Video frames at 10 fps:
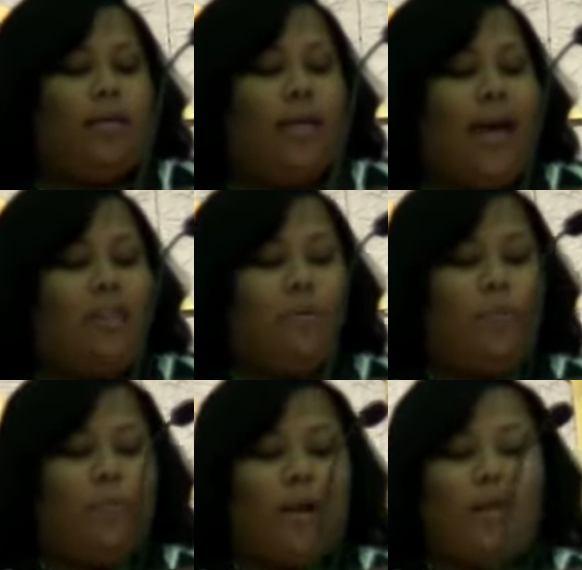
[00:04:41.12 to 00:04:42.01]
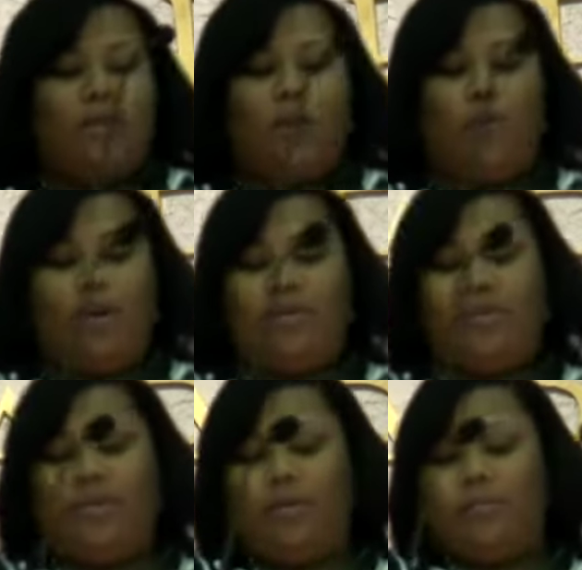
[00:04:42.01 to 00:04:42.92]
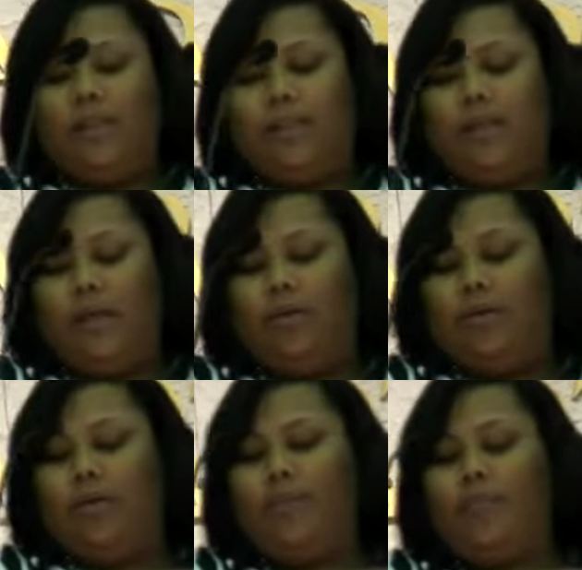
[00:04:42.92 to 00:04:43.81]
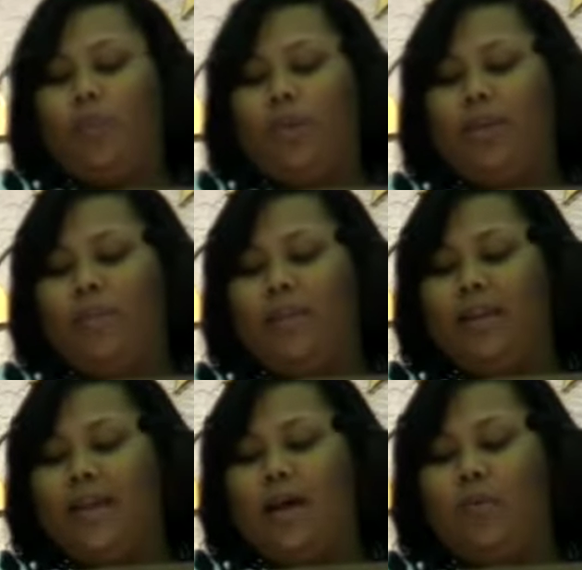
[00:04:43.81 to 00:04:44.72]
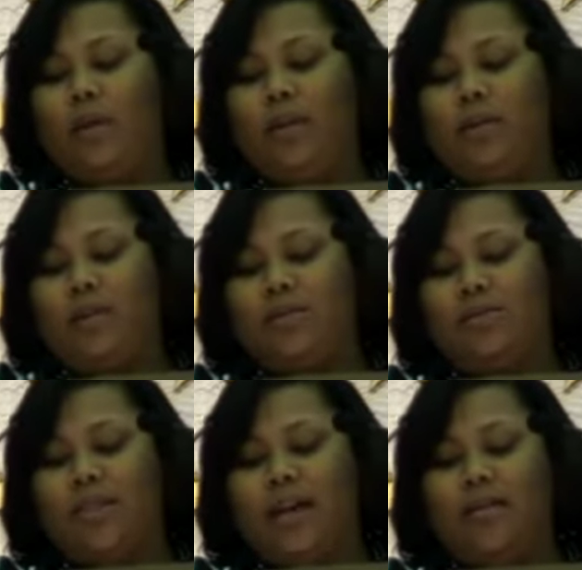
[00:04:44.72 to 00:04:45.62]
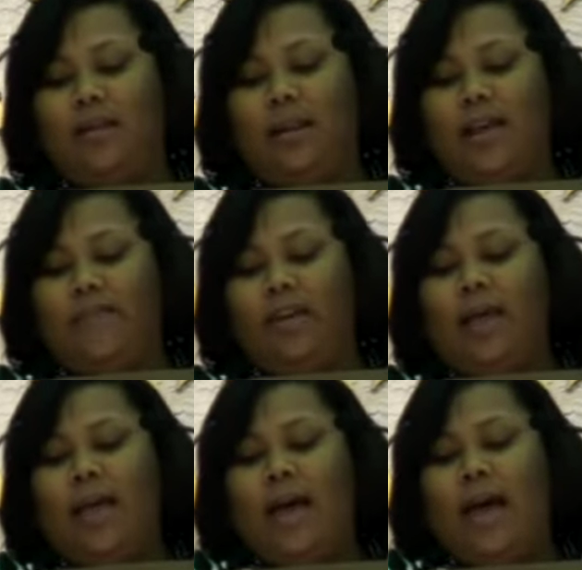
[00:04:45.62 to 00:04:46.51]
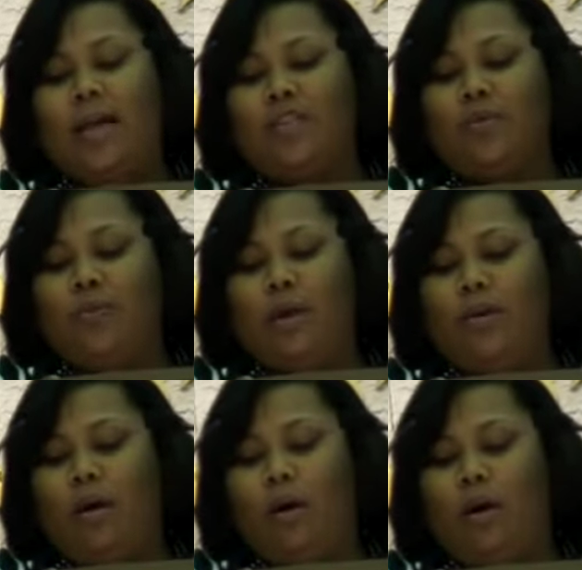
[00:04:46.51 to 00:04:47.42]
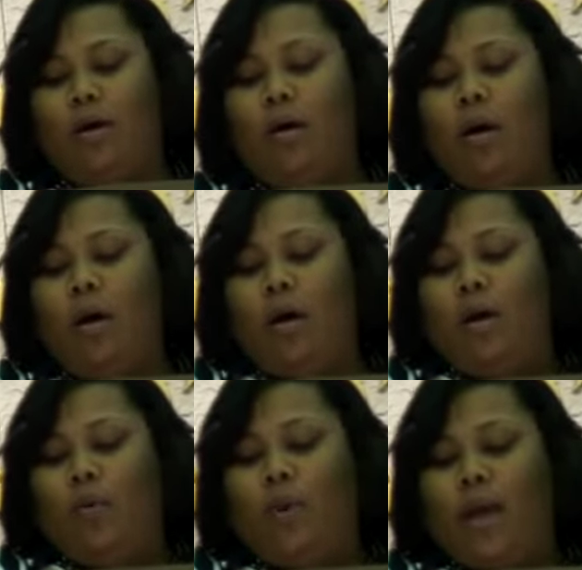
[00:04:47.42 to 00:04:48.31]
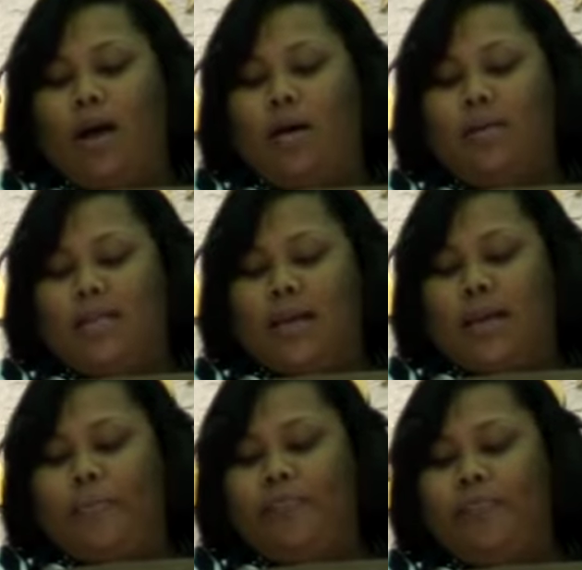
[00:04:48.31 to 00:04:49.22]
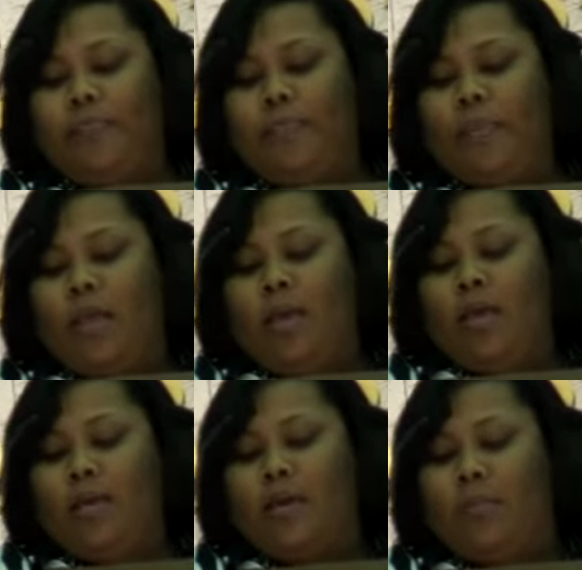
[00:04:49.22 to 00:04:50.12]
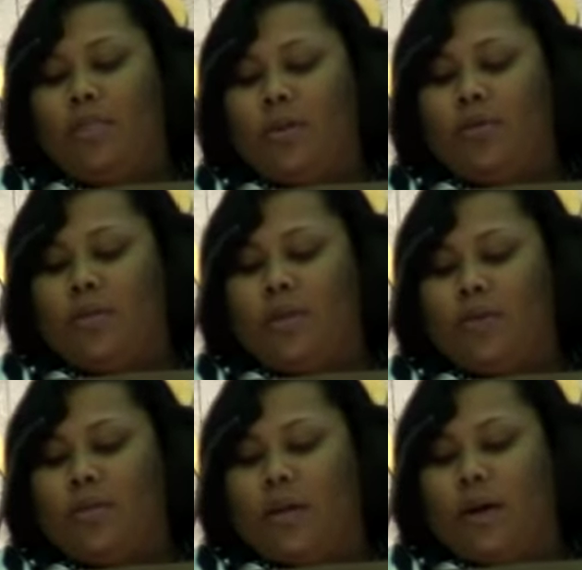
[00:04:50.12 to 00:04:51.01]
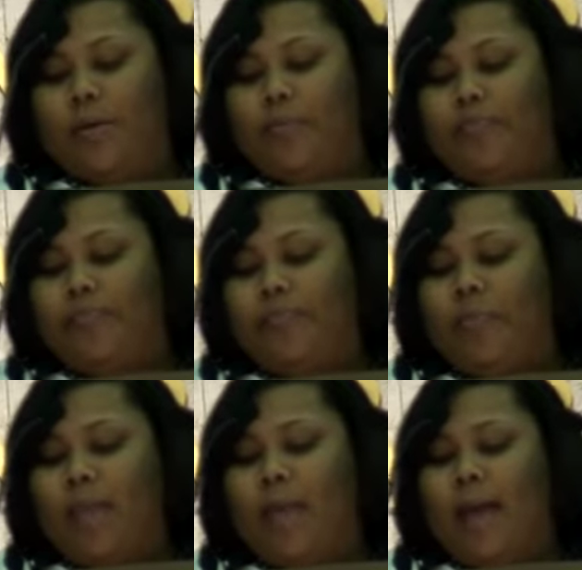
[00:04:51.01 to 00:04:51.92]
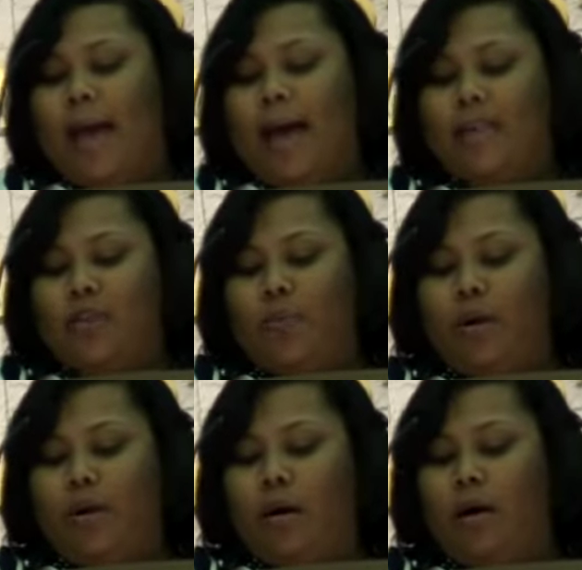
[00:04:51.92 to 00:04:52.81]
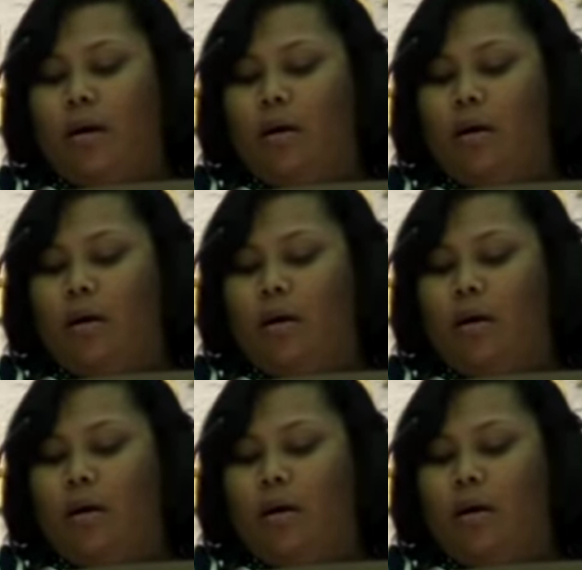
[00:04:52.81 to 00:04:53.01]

Gospel praise and worship leader William McDowell released in 2011, I surrender all. We all say some of those lyrics are, I surrender